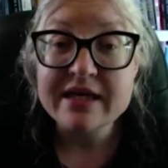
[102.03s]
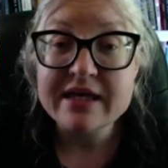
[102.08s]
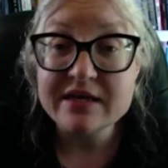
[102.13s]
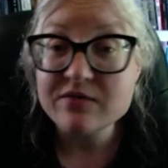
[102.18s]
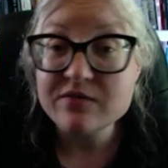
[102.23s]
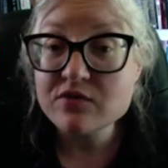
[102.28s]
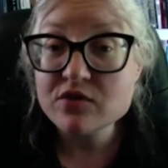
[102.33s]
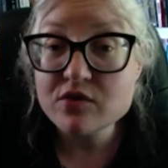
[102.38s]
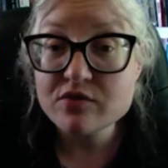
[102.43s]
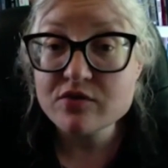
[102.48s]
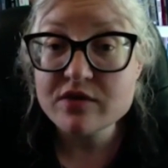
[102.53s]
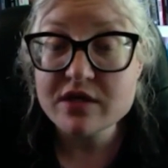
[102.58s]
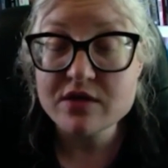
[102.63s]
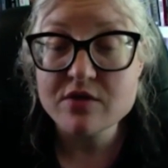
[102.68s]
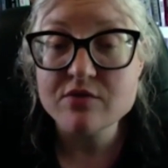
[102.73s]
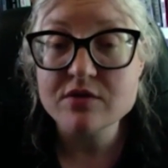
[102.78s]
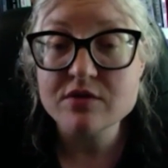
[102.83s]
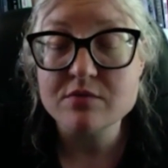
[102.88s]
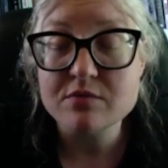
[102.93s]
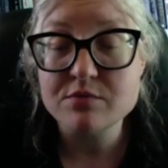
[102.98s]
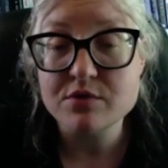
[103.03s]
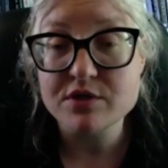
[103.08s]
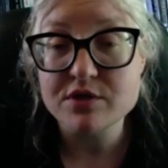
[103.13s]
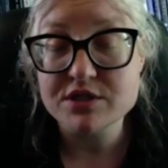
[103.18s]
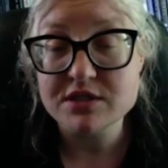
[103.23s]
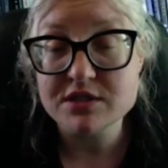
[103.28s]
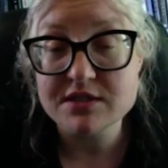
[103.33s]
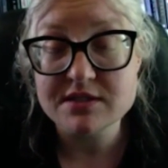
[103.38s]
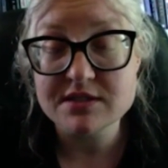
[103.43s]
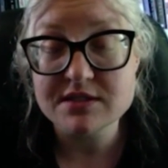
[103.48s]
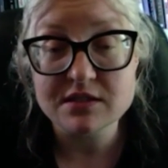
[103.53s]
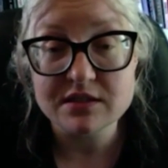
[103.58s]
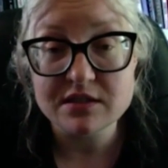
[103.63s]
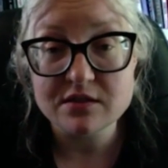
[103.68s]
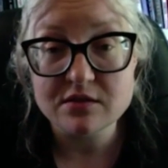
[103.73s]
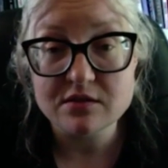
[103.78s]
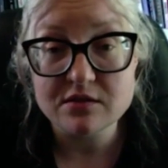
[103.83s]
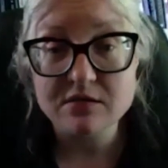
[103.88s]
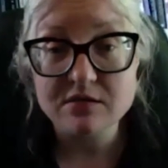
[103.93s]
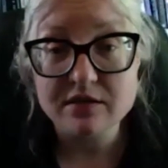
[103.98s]
Even though they know that abortion is
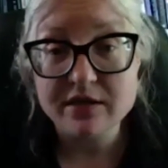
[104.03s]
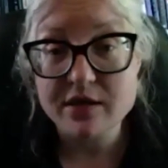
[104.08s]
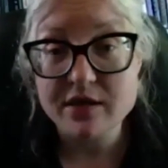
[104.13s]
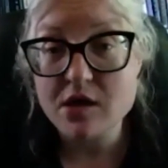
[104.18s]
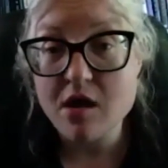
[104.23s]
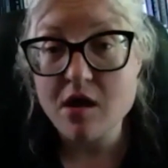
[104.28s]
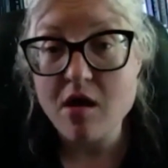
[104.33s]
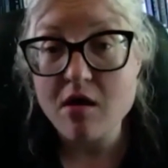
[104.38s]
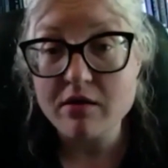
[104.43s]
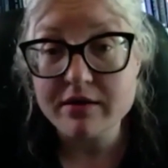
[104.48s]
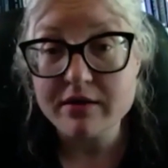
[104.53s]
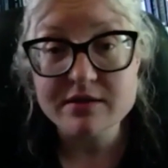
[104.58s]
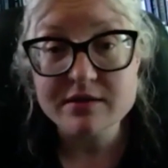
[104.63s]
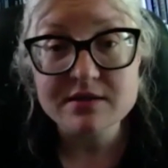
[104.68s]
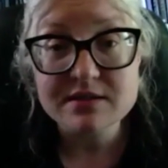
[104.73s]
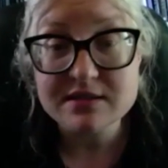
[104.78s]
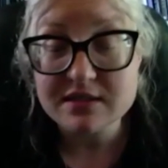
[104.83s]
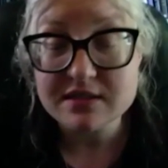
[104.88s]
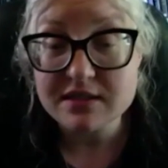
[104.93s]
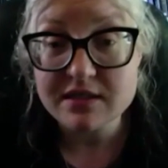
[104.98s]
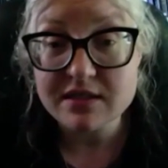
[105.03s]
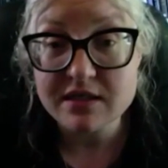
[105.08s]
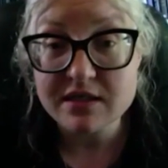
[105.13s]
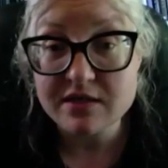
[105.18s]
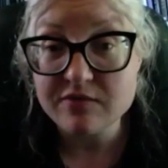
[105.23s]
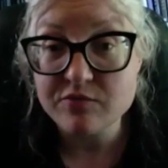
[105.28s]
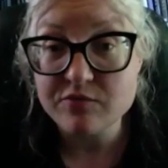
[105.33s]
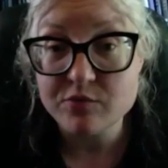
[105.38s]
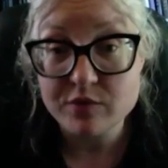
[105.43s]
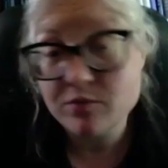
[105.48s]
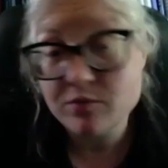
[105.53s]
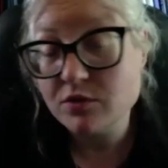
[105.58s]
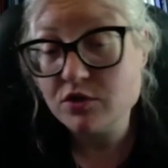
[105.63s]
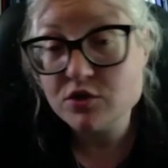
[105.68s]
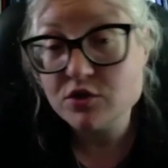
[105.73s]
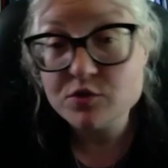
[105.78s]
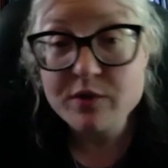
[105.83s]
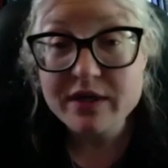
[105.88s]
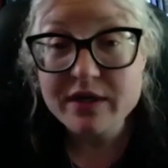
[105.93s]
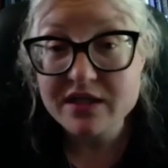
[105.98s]
illegal, they are calling to see if we will do
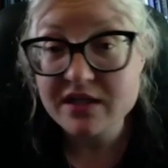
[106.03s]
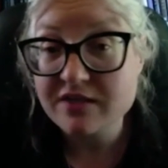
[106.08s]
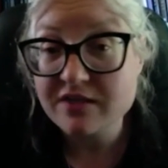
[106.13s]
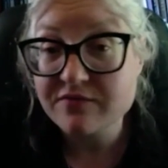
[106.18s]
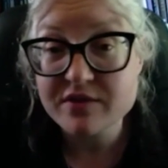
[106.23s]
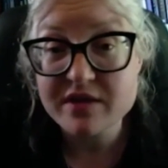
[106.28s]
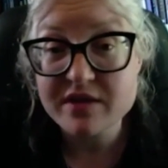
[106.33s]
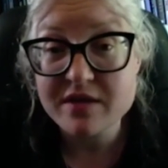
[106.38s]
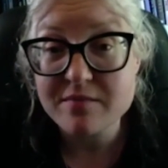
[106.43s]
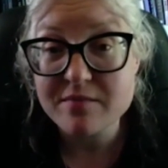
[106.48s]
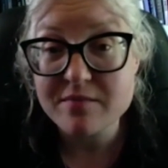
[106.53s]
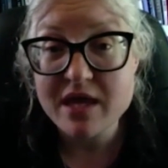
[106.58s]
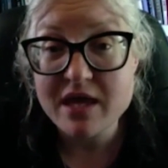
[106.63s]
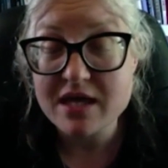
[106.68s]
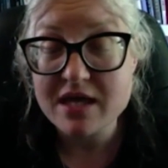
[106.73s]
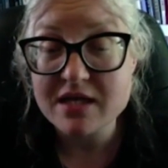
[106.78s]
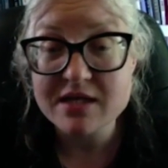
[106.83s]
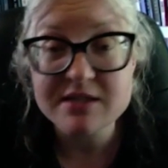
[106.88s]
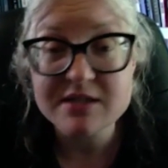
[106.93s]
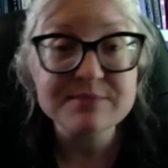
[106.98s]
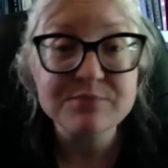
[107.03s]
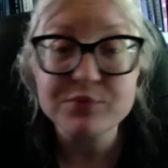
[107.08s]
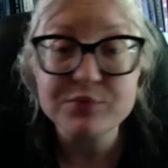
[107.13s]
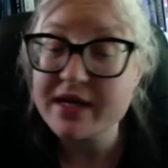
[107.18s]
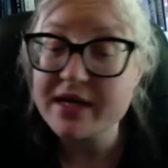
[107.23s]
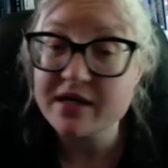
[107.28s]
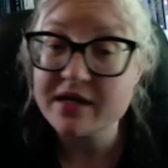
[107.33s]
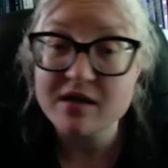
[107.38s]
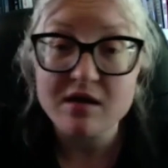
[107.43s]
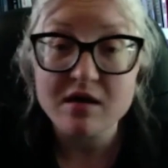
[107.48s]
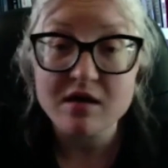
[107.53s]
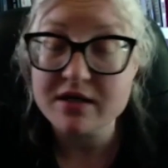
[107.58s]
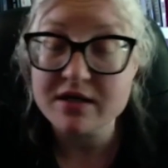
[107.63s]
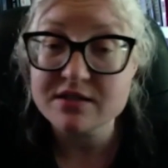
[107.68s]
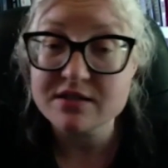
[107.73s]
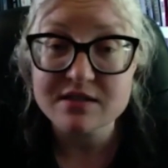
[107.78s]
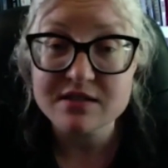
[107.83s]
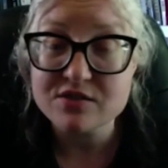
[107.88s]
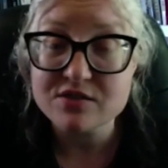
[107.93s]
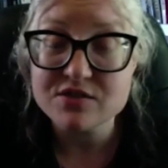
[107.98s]
anything for them, and it's breaking our hearts that
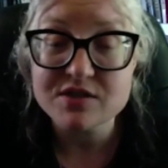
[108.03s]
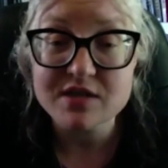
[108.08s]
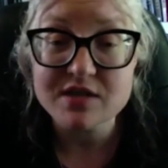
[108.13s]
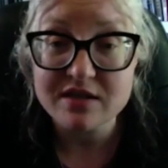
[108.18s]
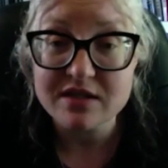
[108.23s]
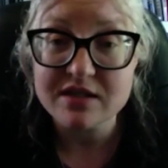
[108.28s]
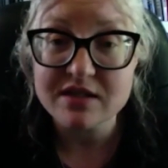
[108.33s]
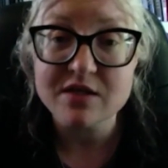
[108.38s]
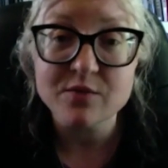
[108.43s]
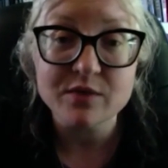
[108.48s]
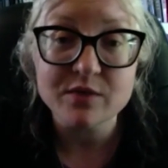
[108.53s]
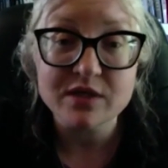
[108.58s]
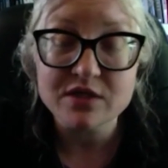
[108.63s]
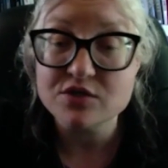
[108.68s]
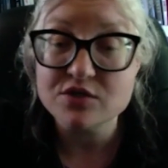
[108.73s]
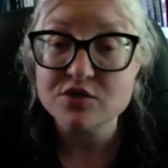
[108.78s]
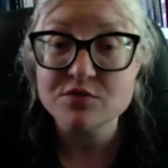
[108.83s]
there's nothing that we can do.